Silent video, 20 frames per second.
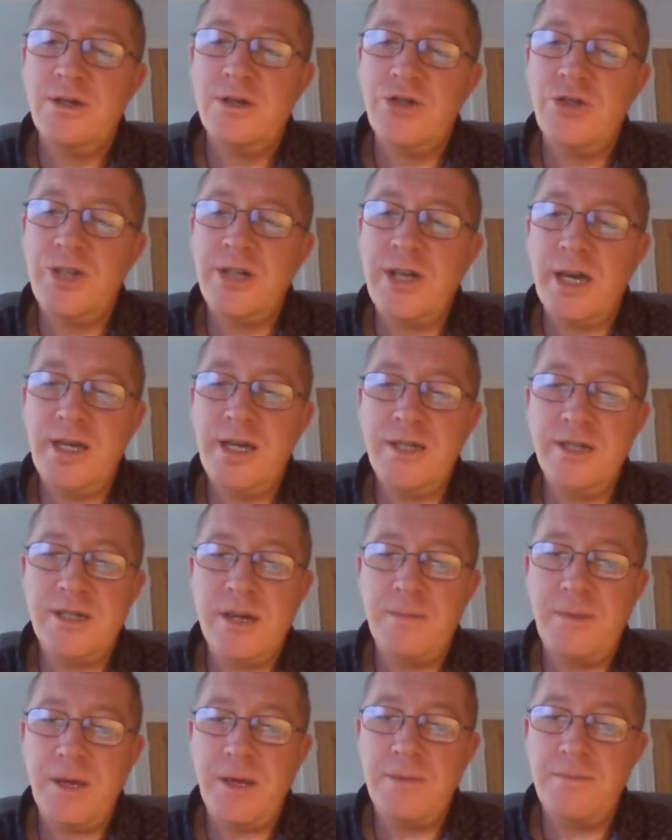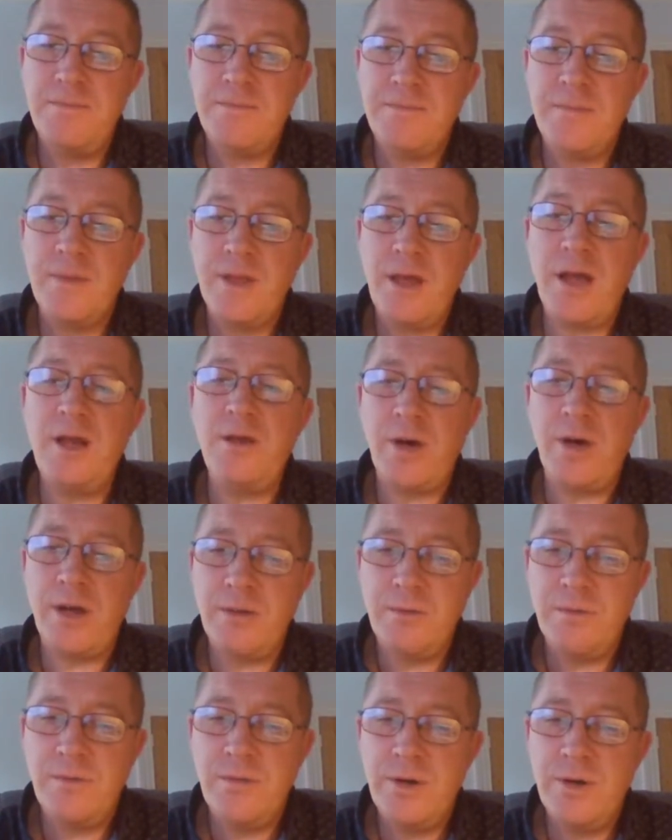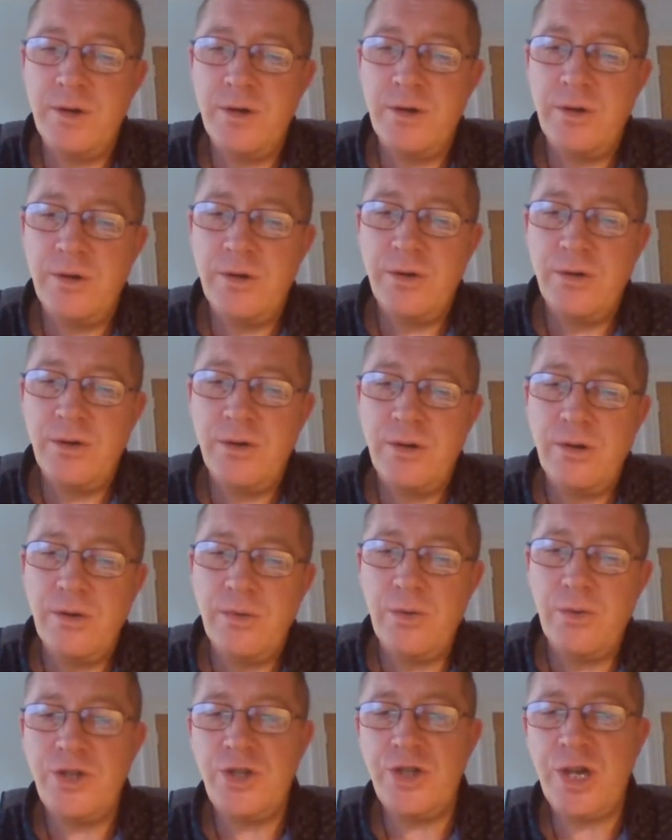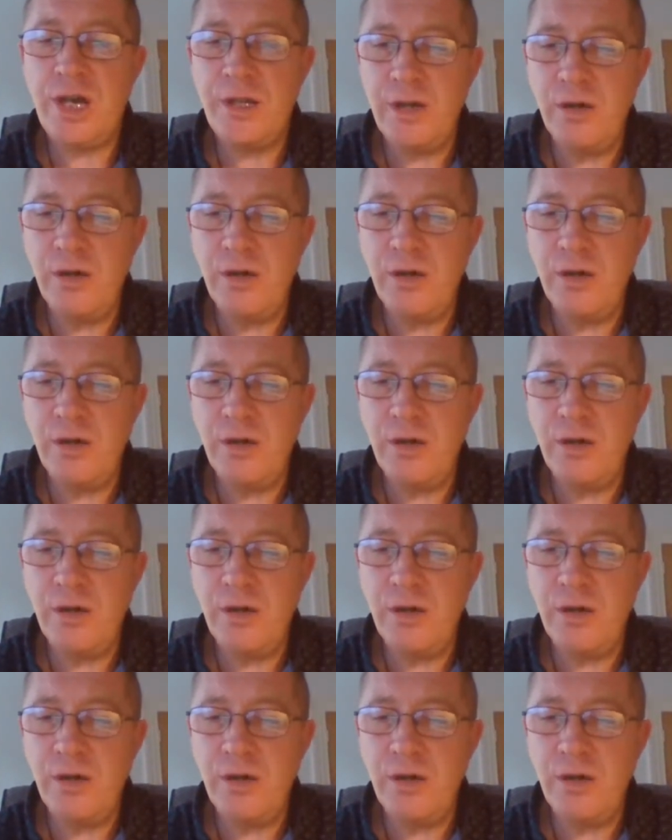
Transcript: She gazed at me. "Anyway, we share,